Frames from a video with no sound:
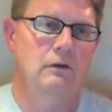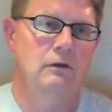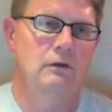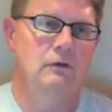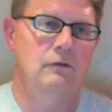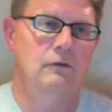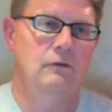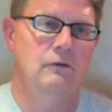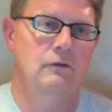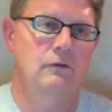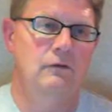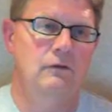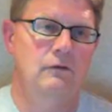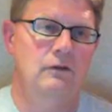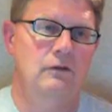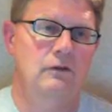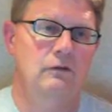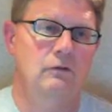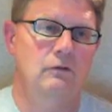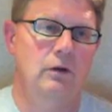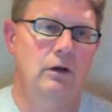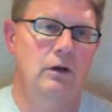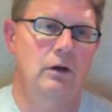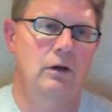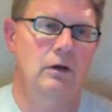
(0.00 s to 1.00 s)
C
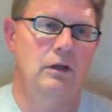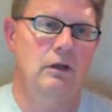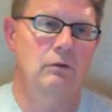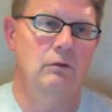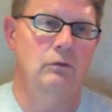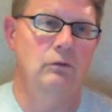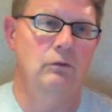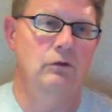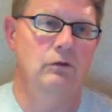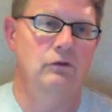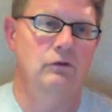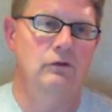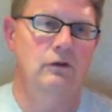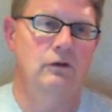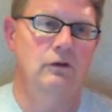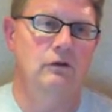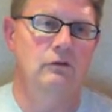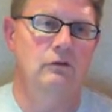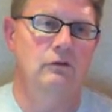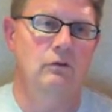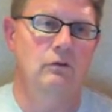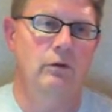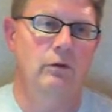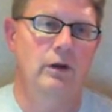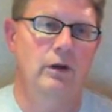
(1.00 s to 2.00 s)
squared equals 6
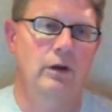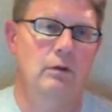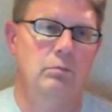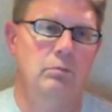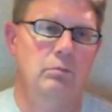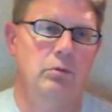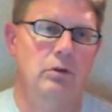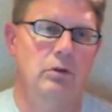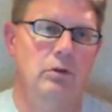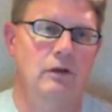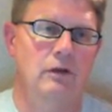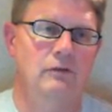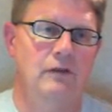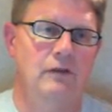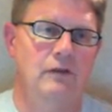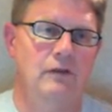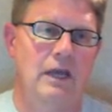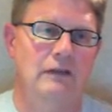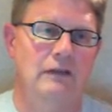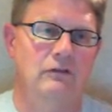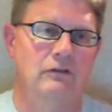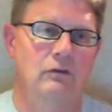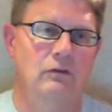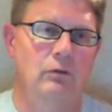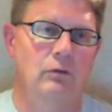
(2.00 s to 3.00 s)
squared plus
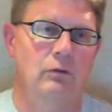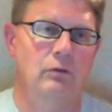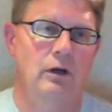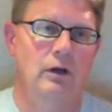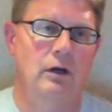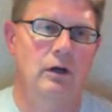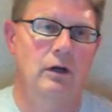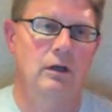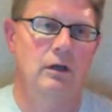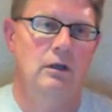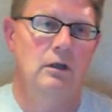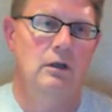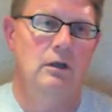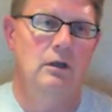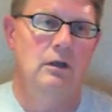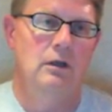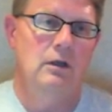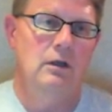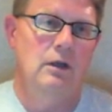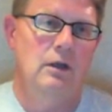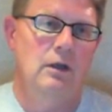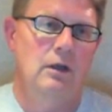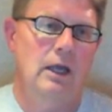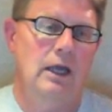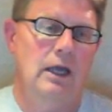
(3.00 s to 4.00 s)
8 squared.
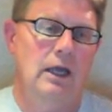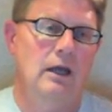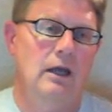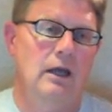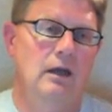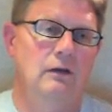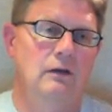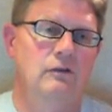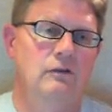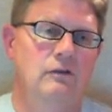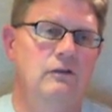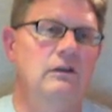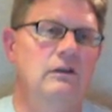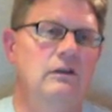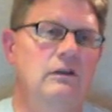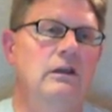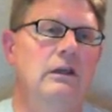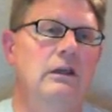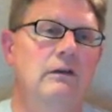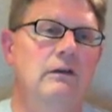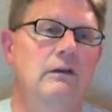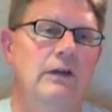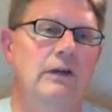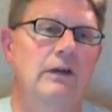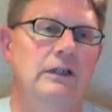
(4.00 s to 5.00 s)
And
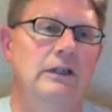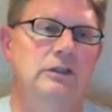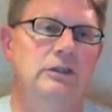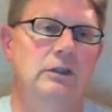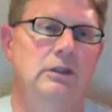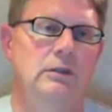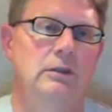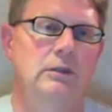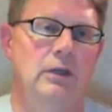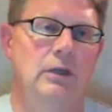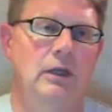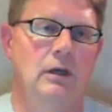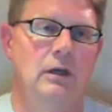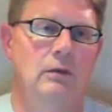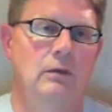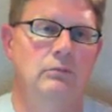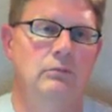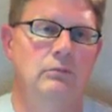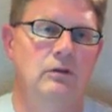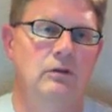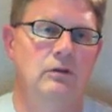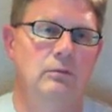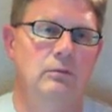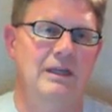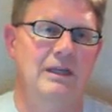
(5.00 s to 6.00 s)
C eventually
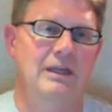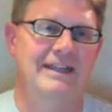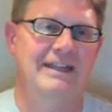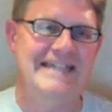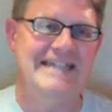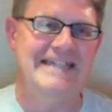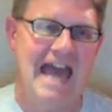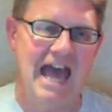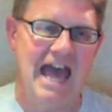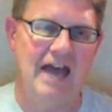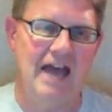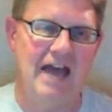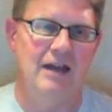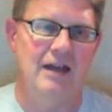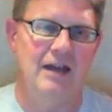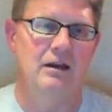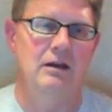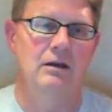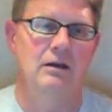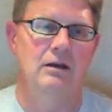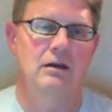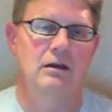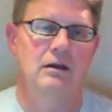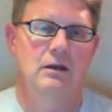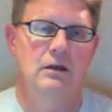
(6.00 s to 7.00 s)
becomes to be 10.
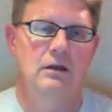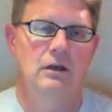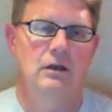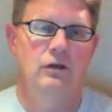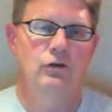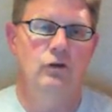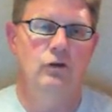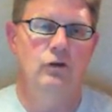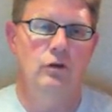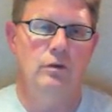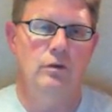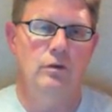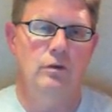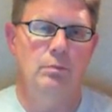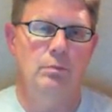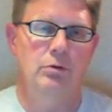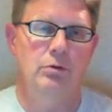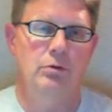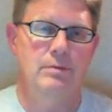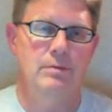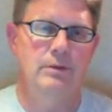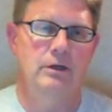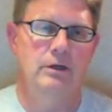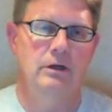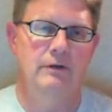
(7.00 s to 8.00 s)
So the
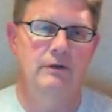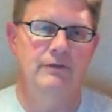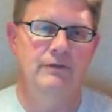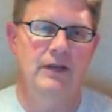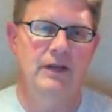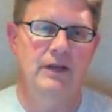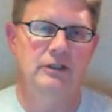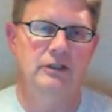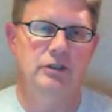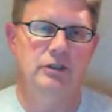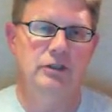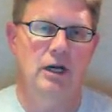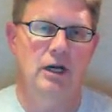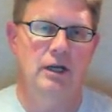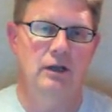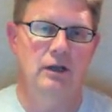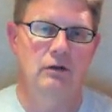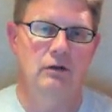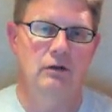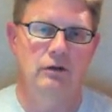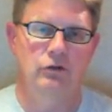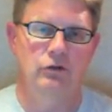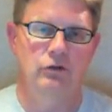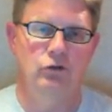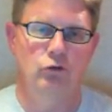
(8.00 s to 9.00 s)
perimeter of that
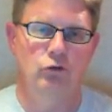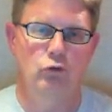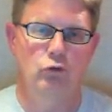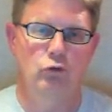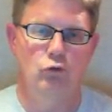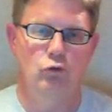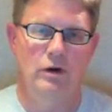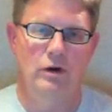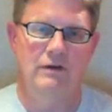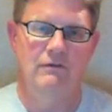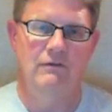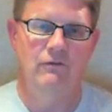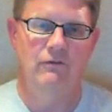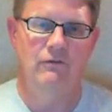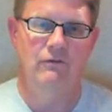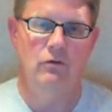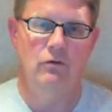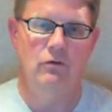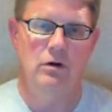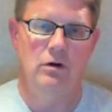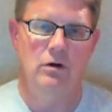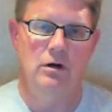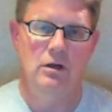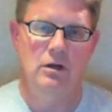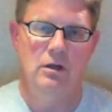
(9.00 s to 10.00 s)
triangle is
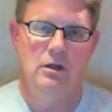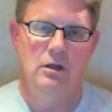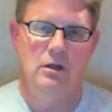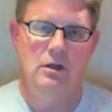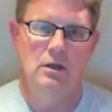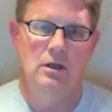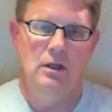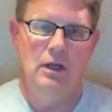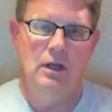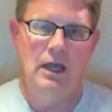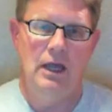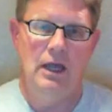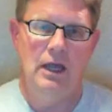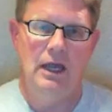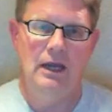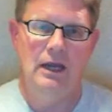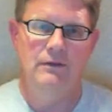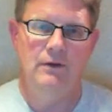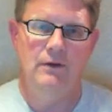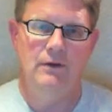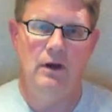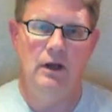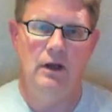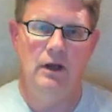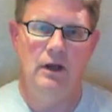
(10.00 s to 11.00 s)
24. And
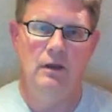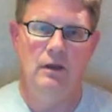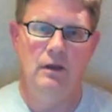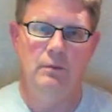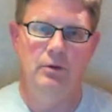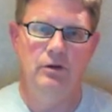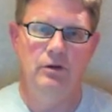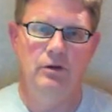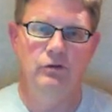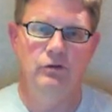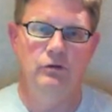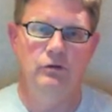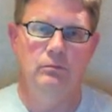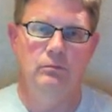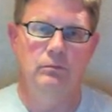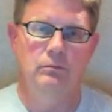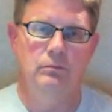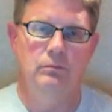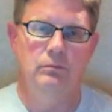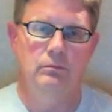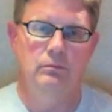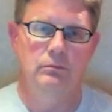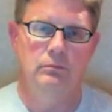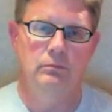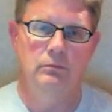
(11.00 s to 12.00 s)
the height of the prism
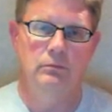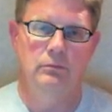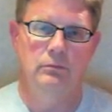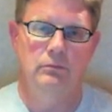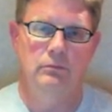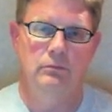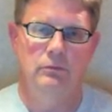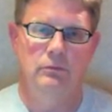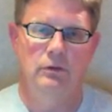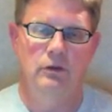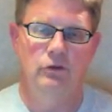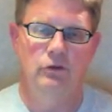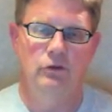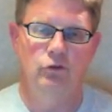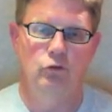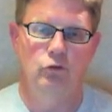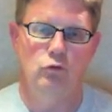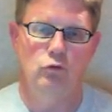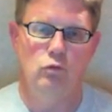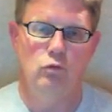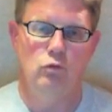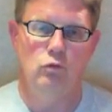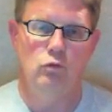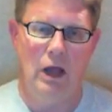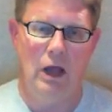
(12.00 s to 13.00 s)
is
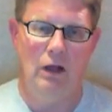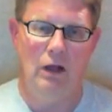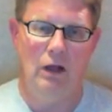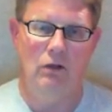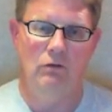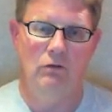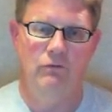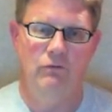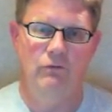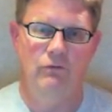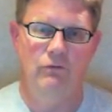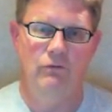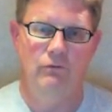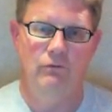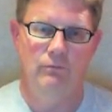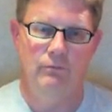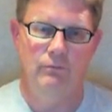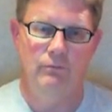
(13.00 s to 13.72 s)
12.